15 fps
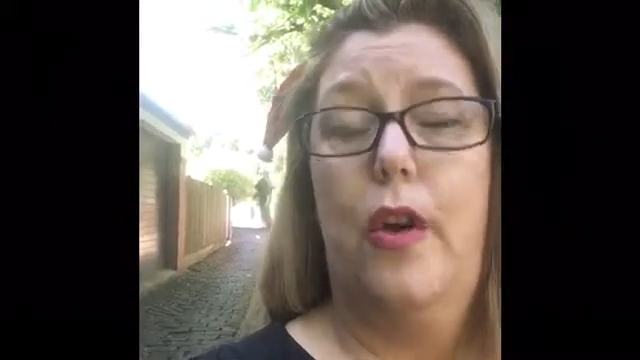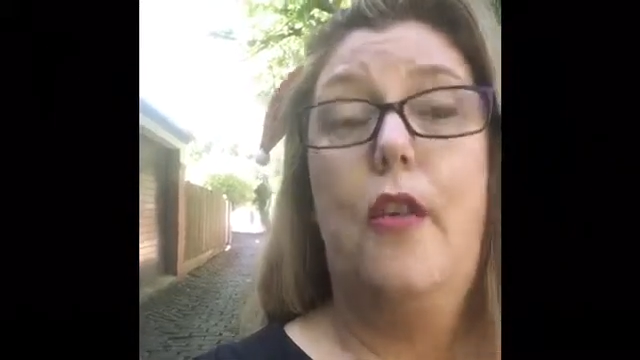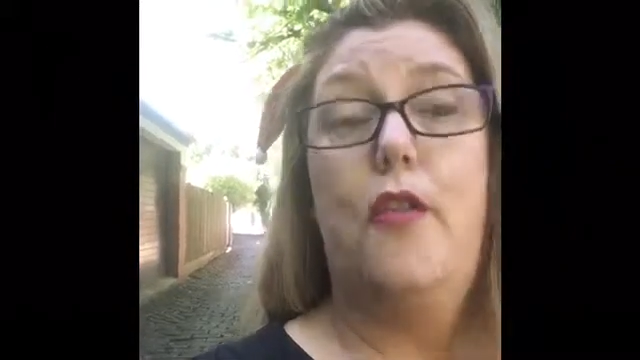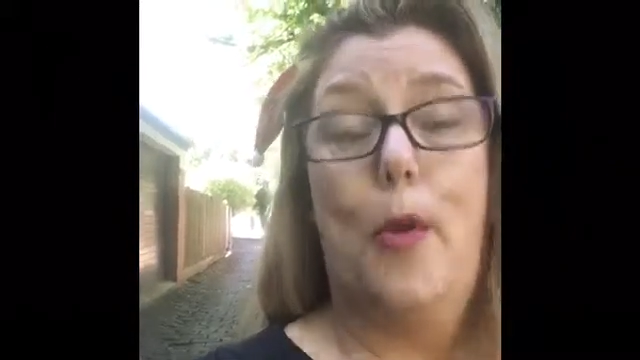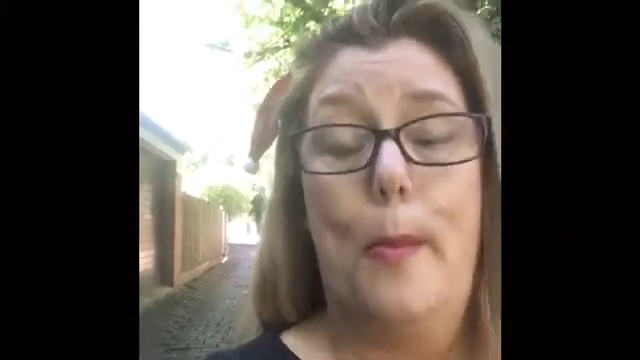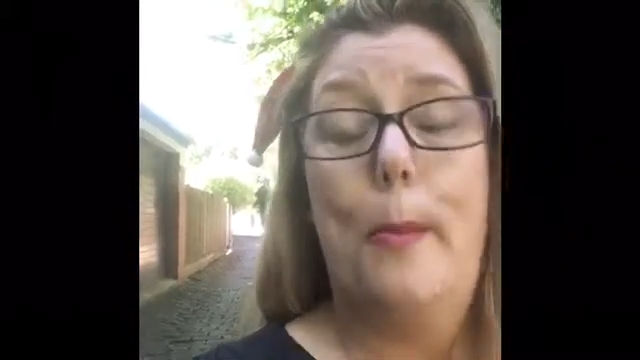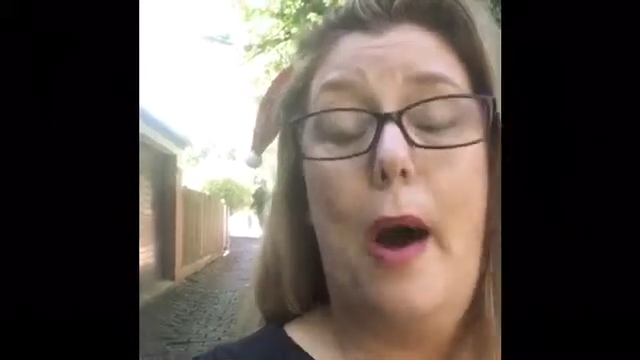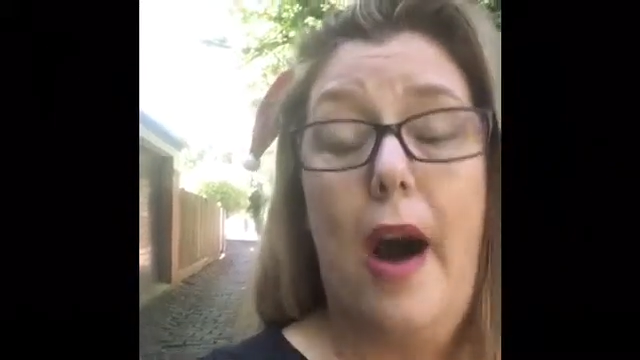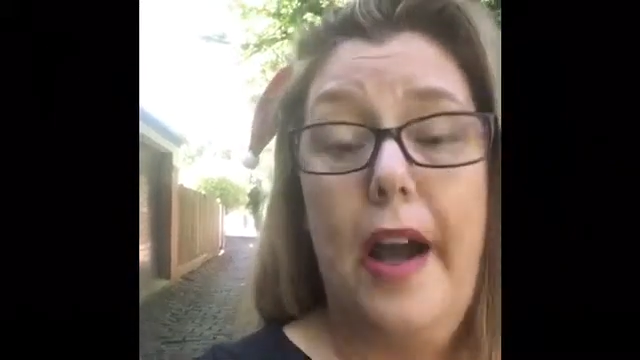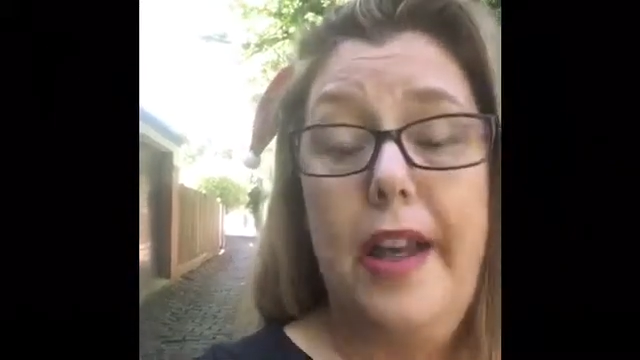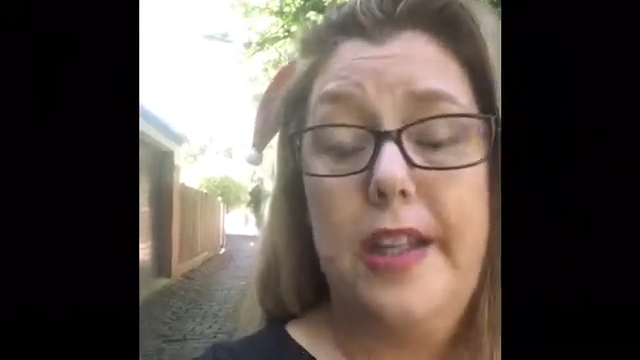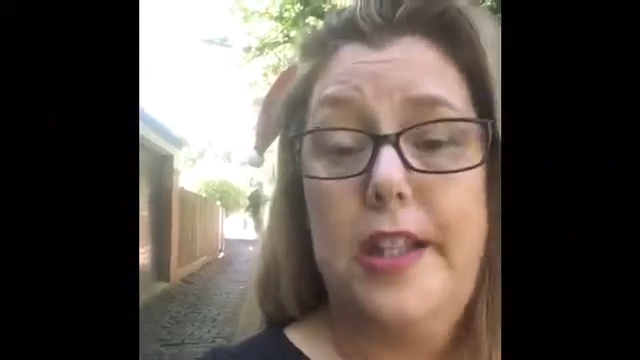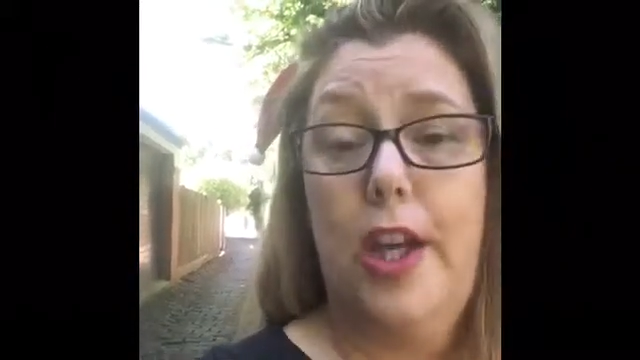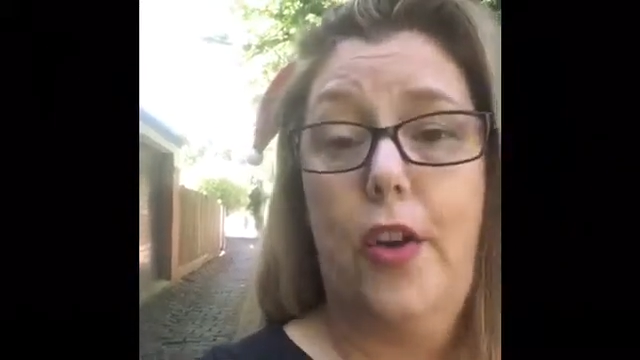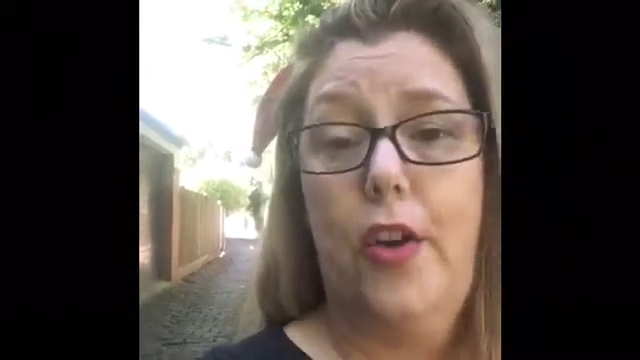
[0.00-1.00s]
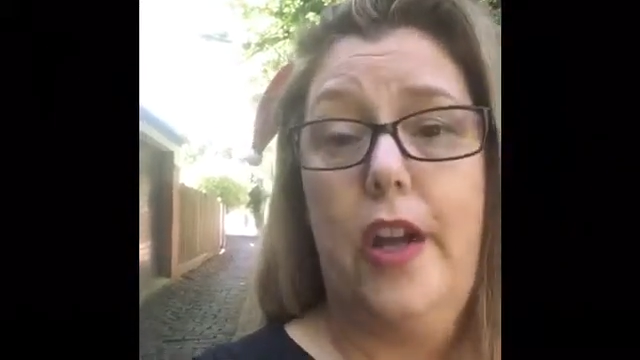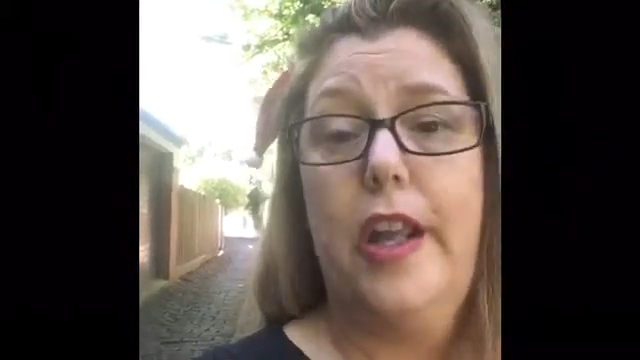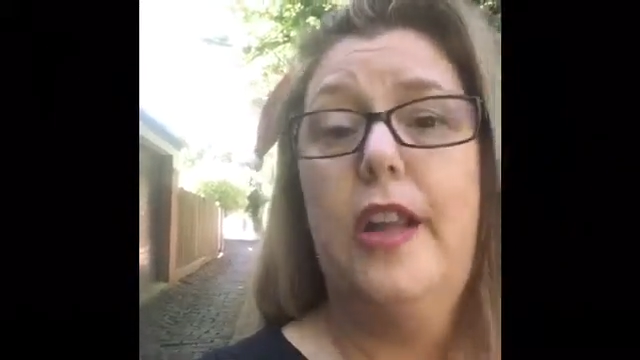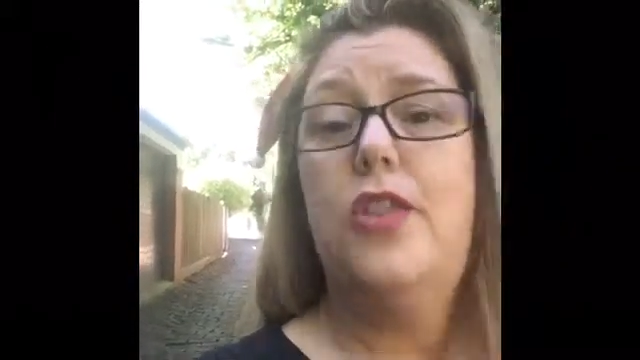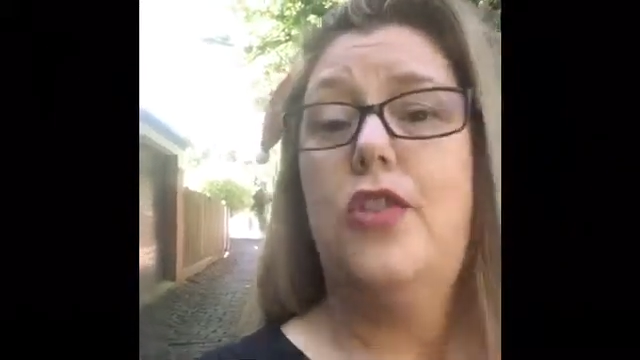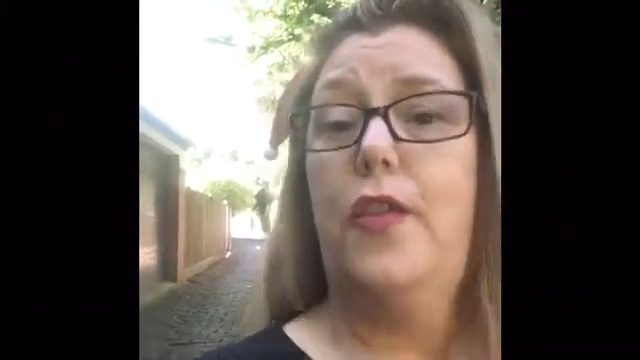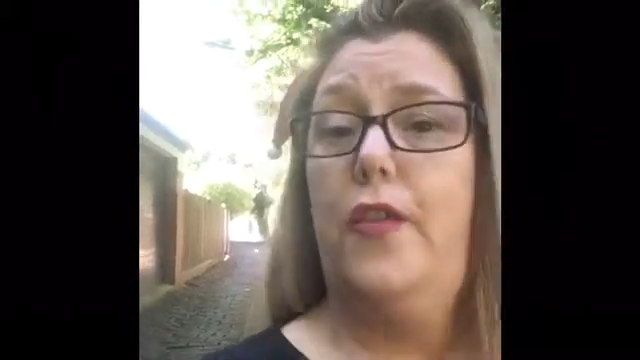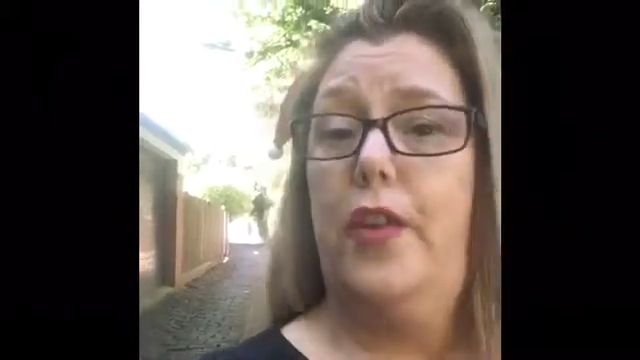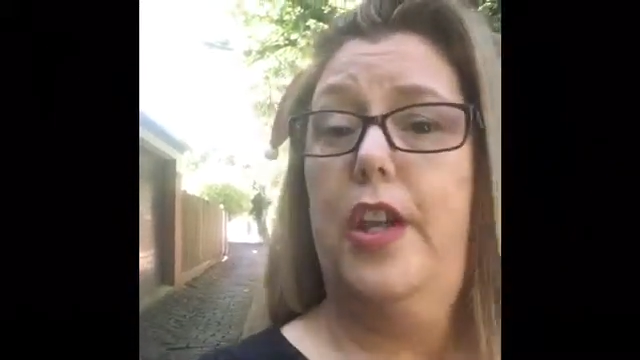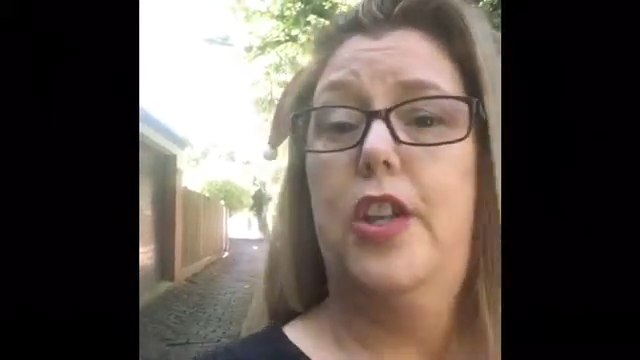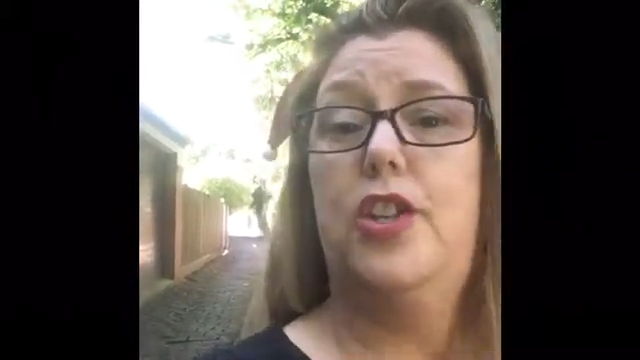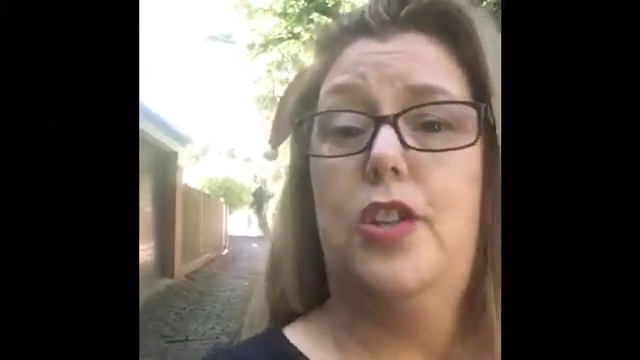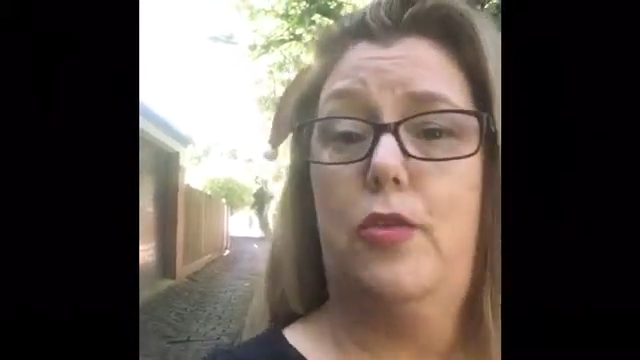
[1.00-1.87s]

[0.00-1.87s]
for my integrity to finish